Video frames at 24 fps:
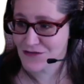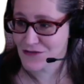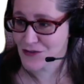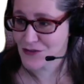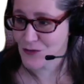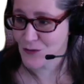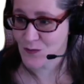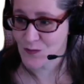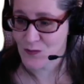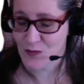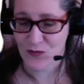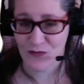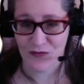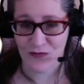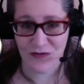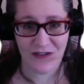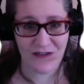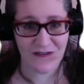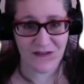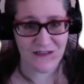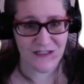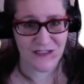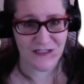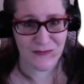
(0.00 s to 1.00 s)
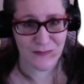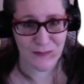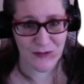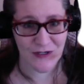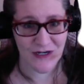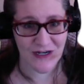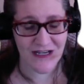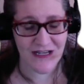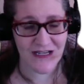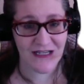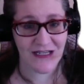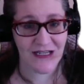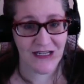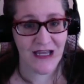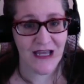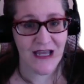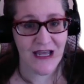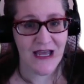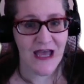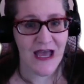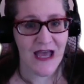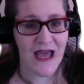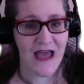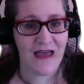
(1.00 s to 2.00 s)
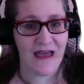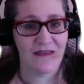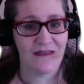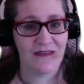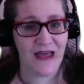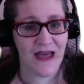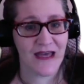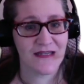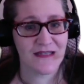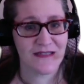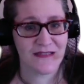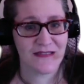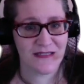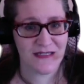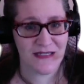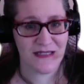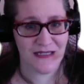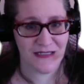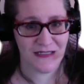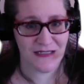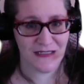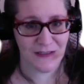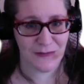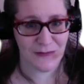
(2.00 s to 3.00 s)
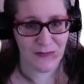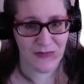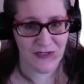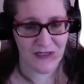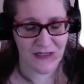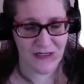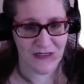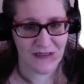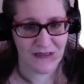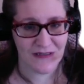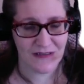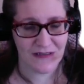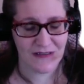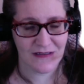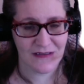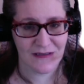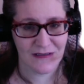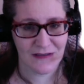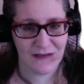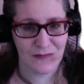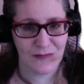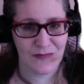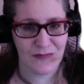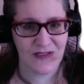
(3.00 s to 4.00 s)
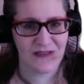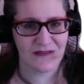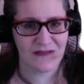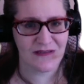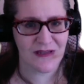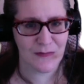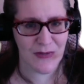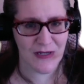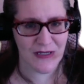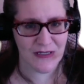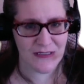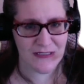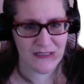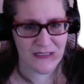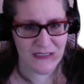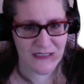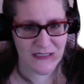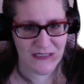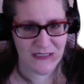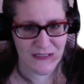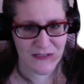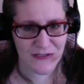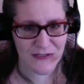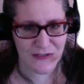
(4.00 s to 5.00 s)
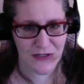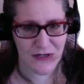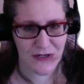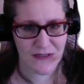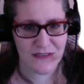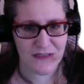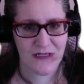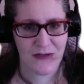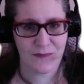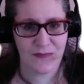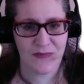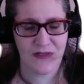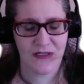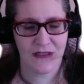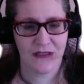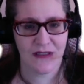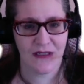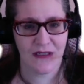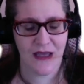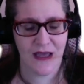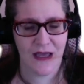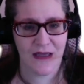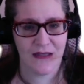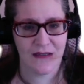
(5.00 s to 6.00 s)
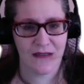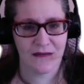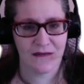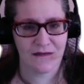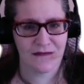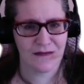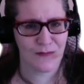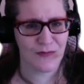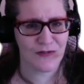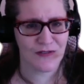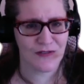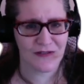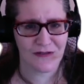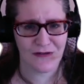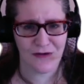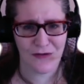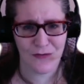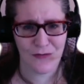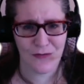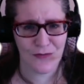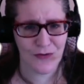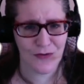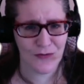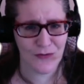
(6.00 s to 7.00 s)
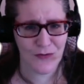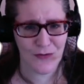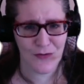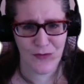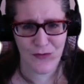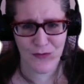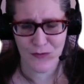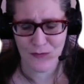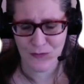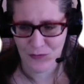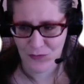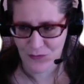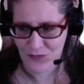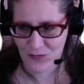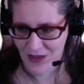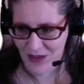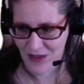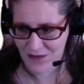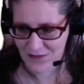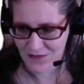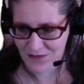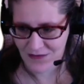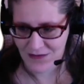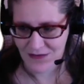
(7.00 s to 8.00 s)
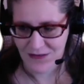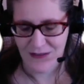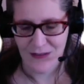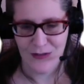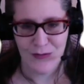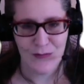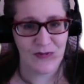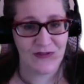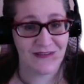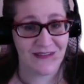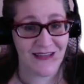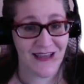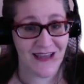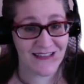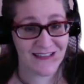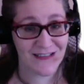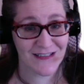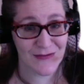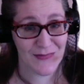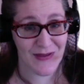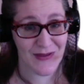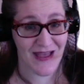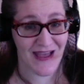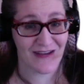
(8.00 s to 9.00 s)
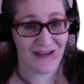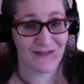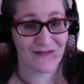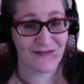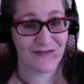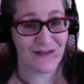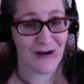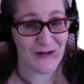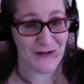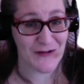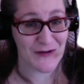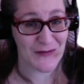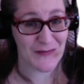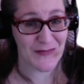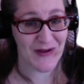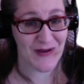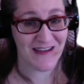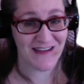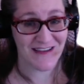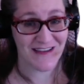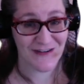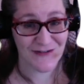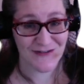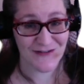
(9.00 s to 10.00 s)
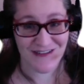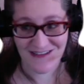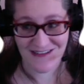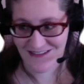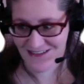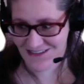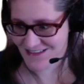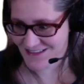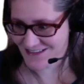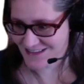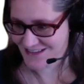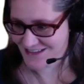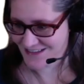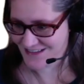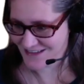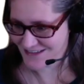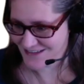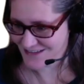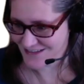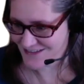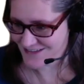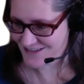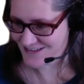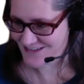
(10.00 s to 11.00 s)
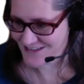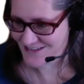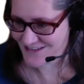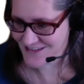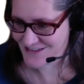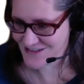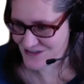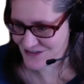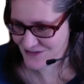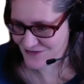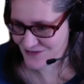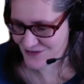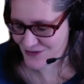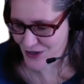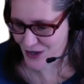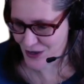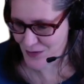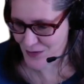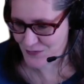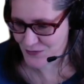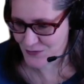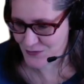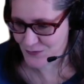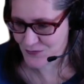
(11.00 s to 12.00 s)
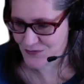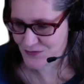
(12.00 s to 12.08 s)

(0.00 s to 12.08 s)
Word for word: You know, we're moving in the spring. And that is telling me, because I made a decision on something and someone said, oh, no, don't do that. But that's about following my inner dignity. This is just phenomenal.